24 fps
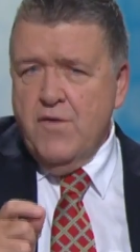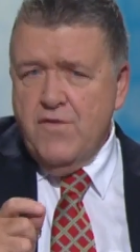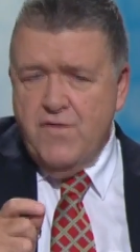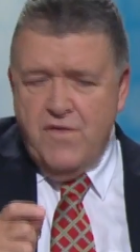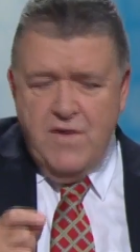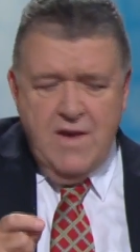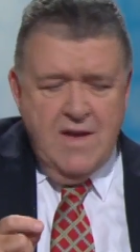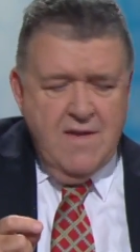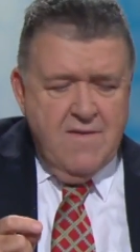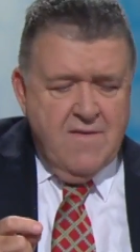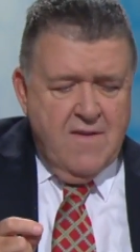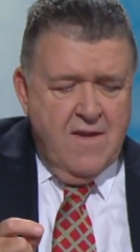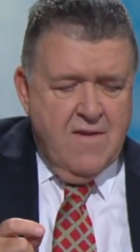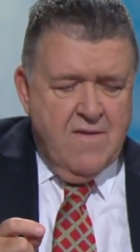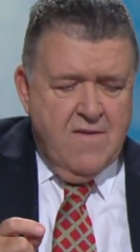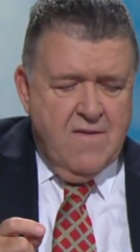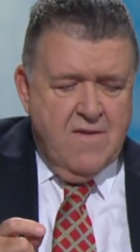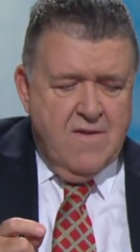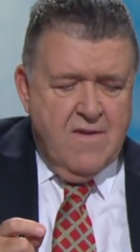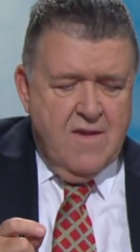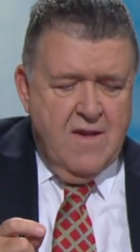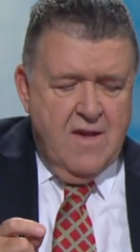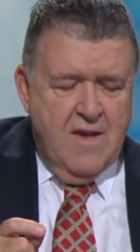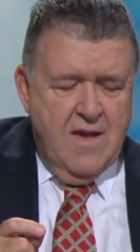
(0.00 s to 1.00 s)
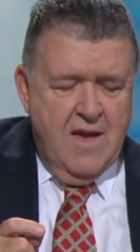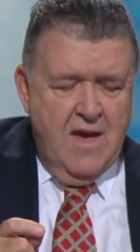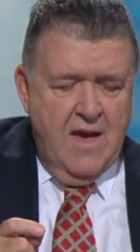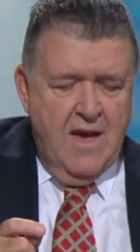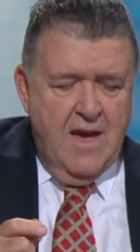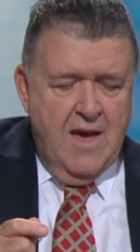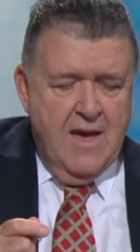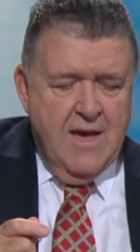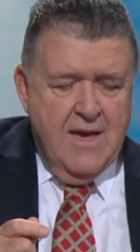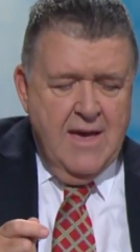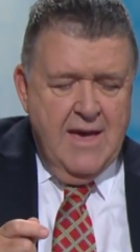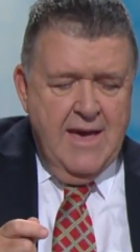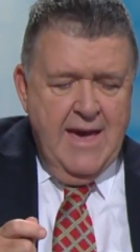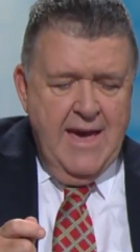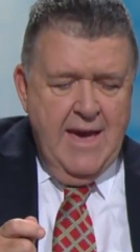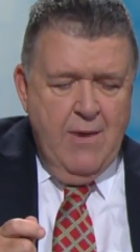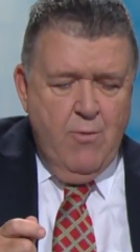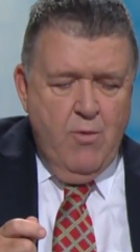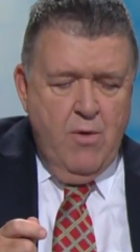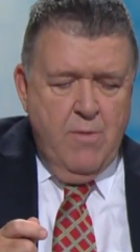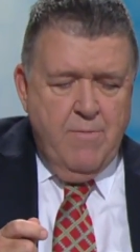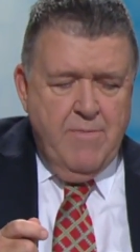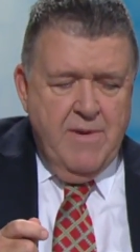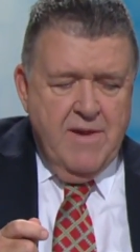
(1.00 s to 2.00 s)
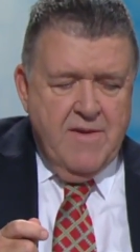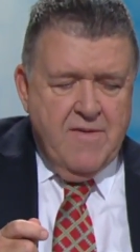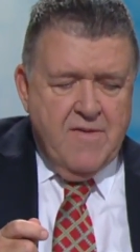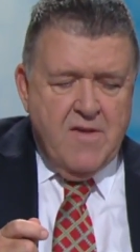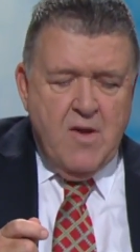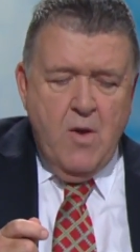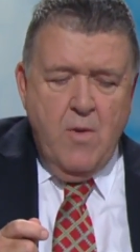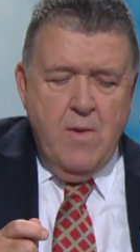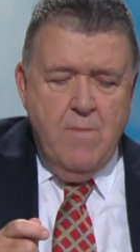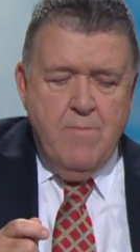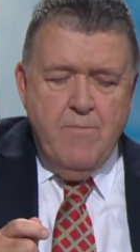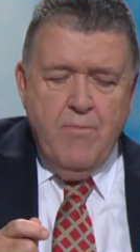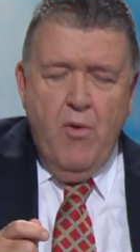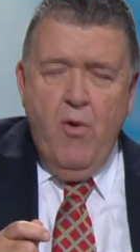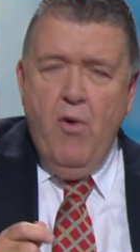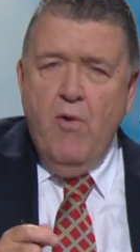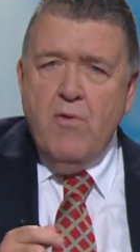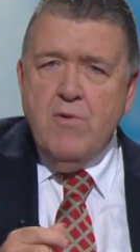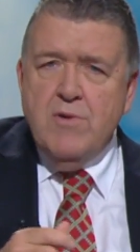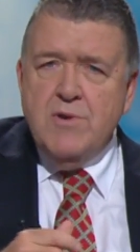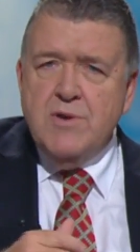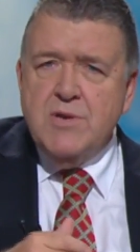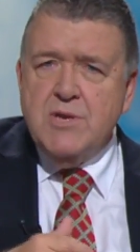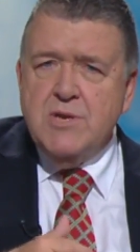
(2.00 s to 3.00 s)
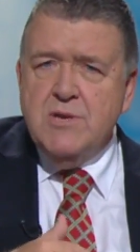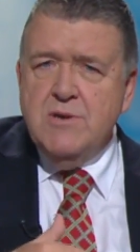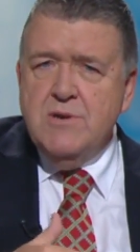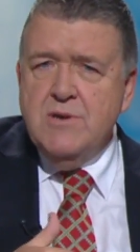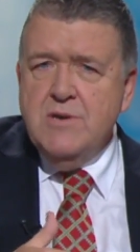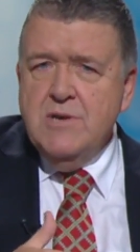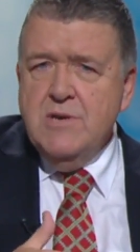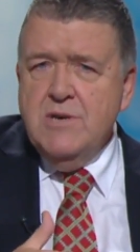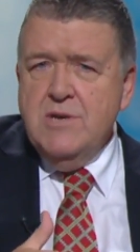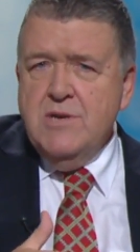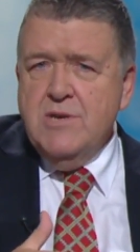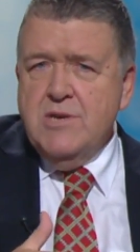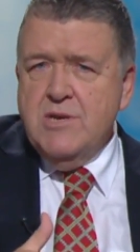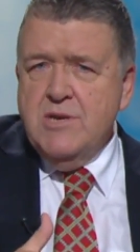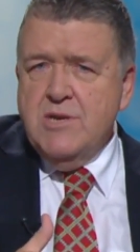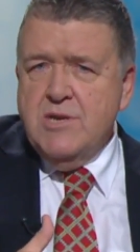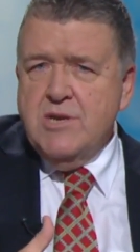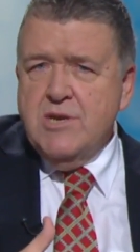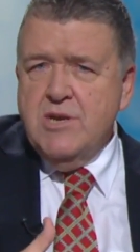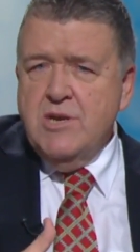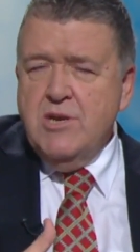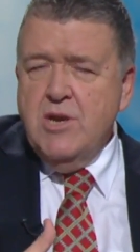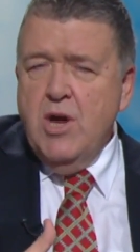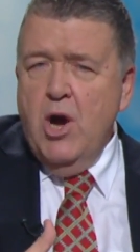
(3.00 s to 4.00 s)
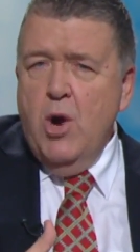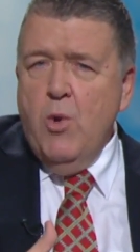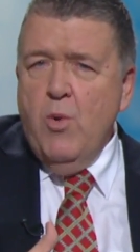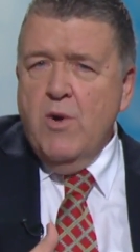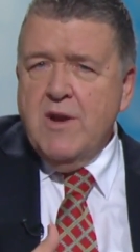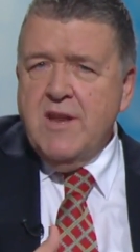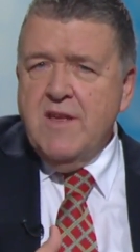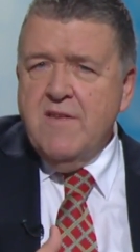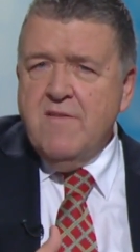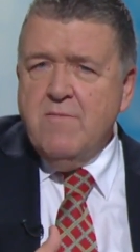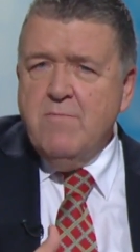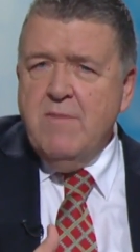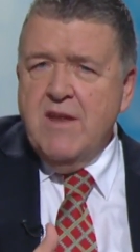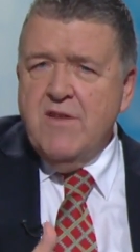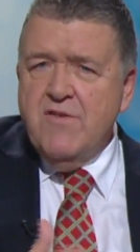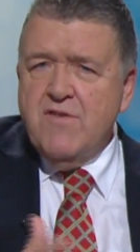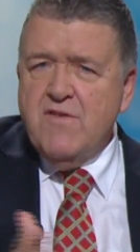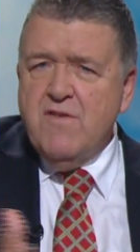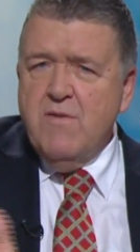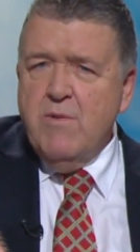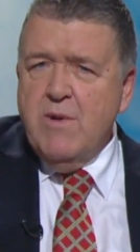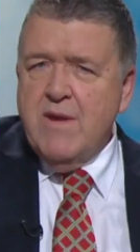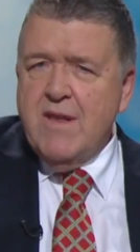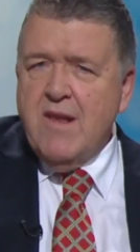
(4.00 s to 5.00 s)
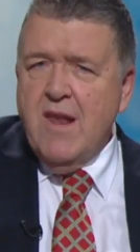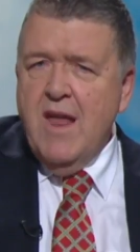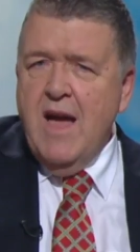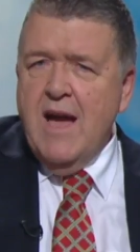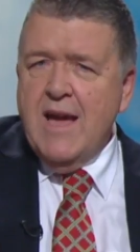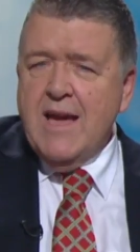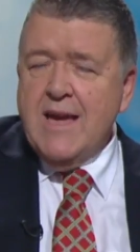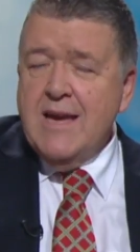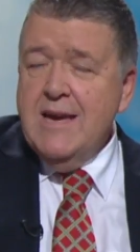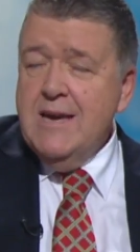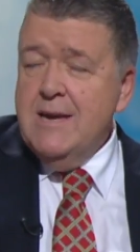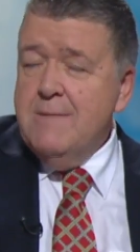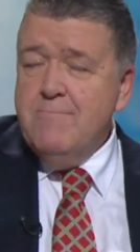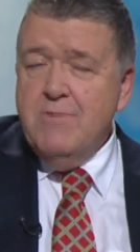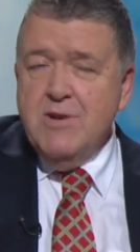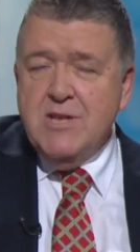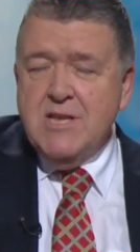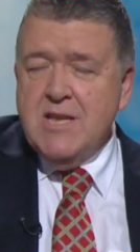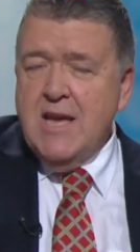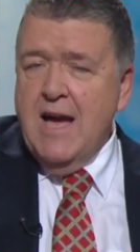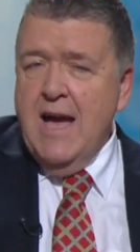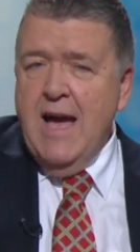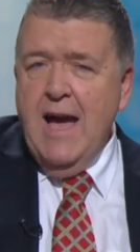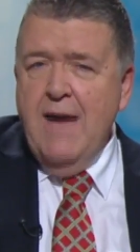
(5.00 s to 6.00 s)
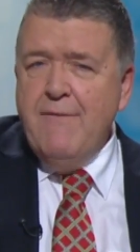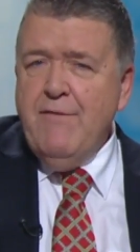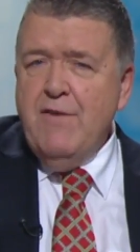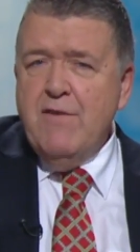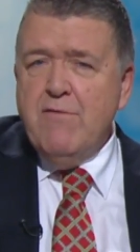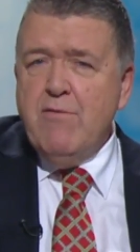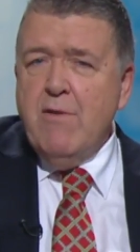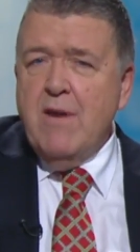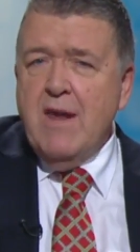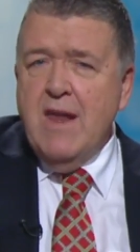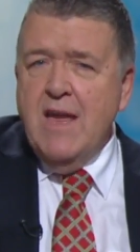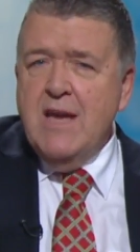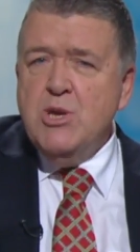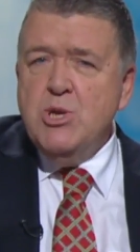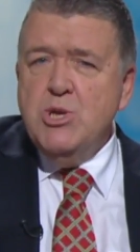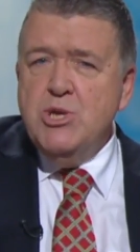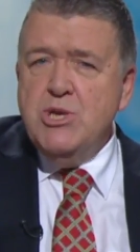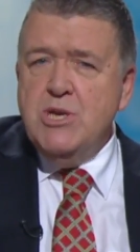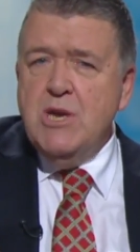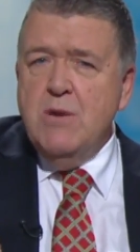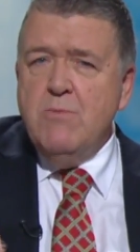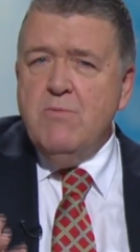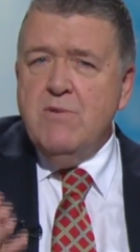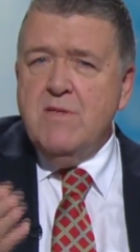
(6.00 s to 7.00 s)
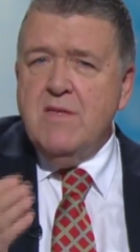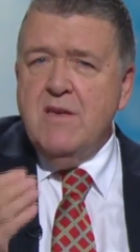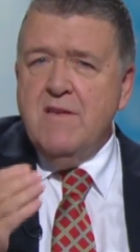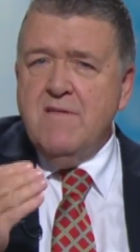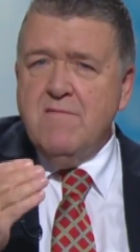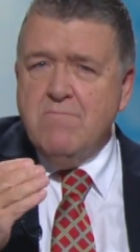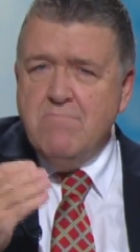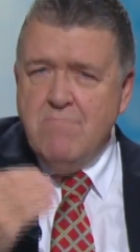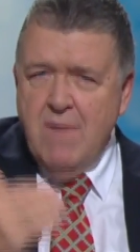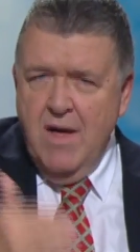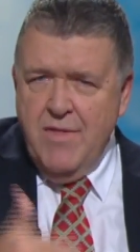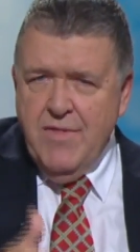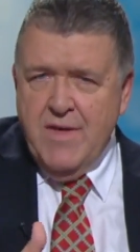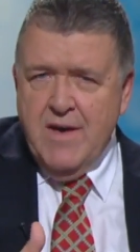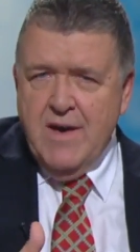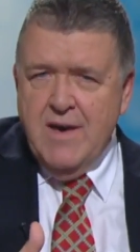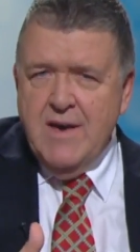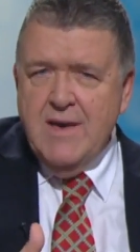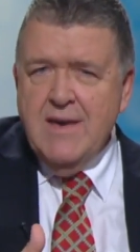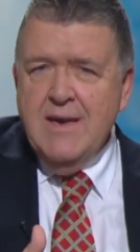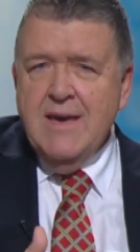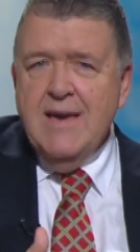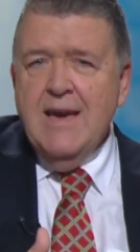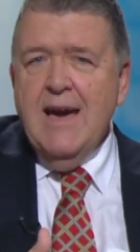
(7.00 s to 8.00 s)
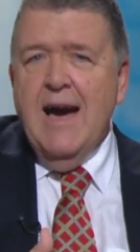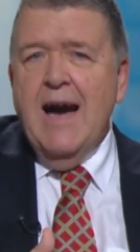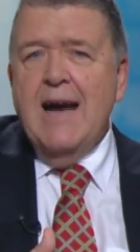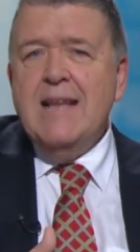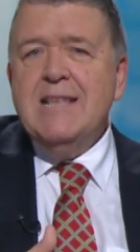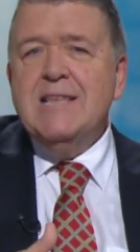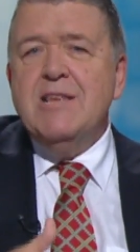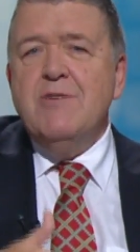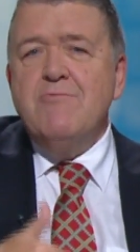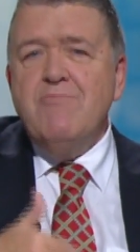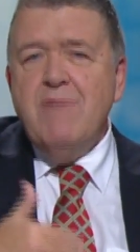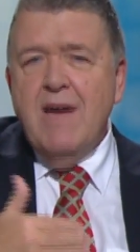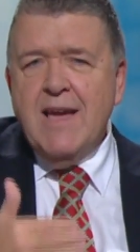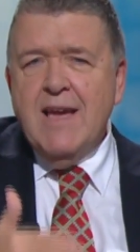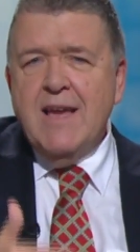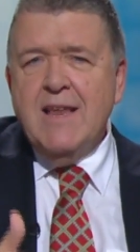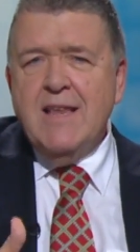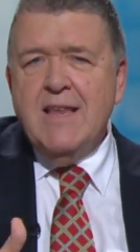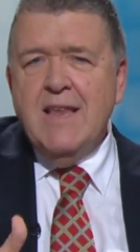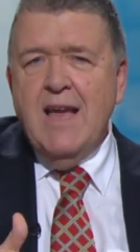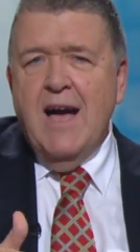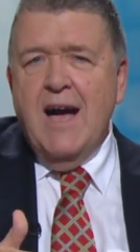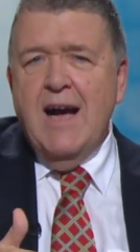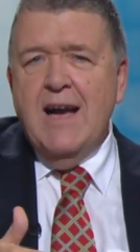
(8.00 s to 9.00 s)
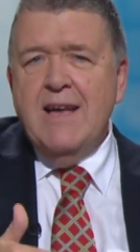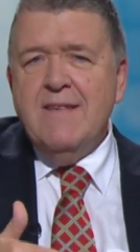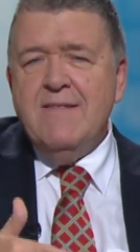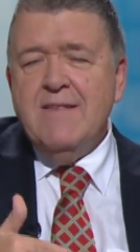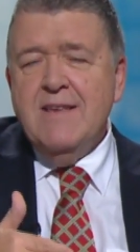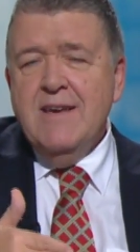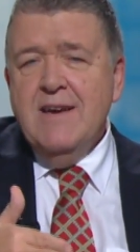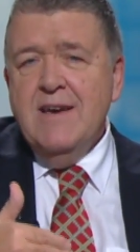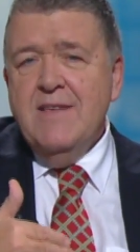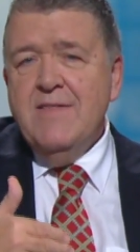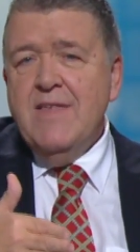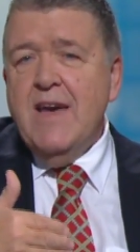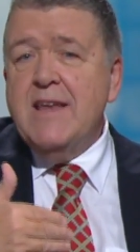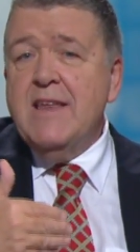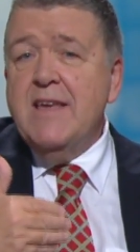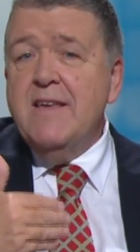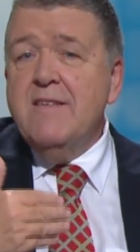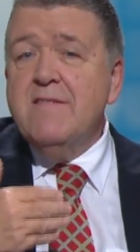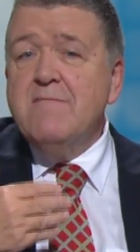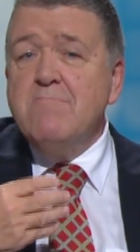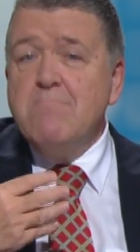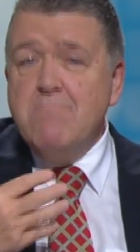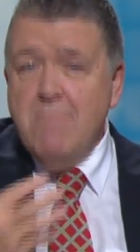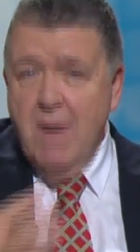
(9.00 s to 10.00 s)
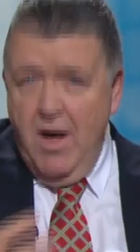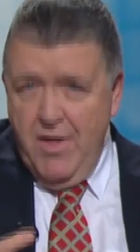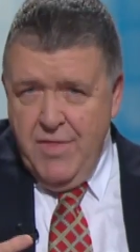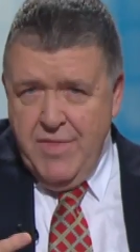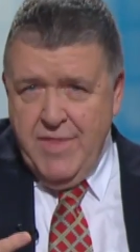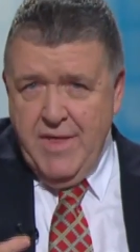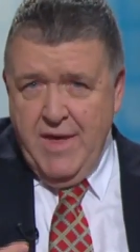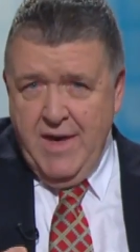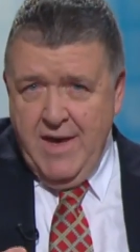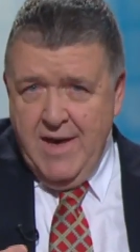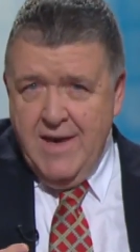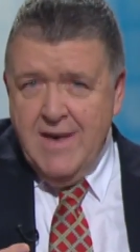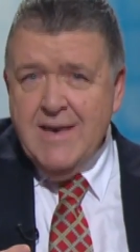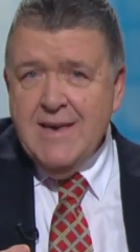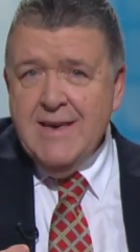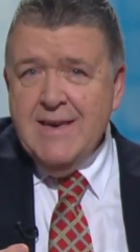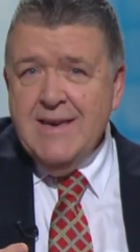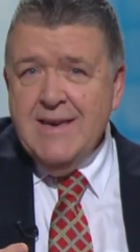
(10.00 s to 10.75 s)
Jesus, it would be so important to know what his ministry was like, but to have his relationship with his mother and to recognize that his mother